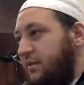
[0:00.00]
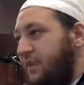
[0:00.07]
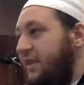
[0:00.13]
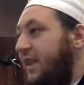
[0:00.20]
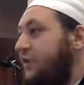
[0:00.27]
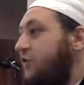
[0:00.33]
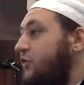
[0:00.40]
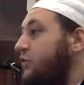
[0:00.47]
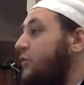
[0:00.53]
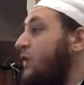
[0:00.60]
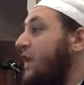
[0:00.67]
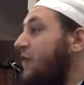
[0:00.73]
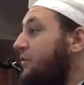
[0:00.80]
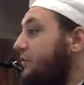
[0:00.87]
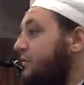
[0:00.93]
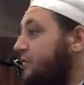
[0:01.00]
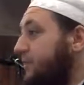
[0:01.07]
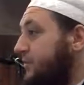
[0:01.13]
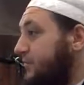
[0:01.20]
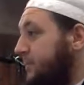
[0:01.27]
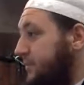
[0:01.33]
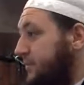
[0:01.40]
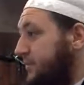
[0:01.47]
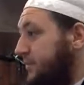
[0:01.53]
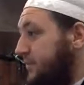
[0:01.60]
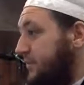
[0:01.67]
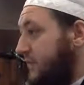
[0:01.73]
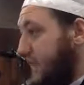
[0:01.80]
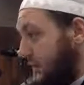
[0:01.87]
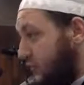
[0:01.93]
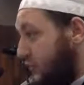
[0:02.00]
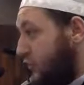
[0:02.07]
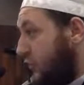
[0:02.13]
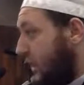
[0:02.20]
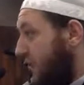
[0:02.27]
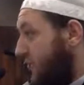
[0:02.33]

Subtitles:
But that true love that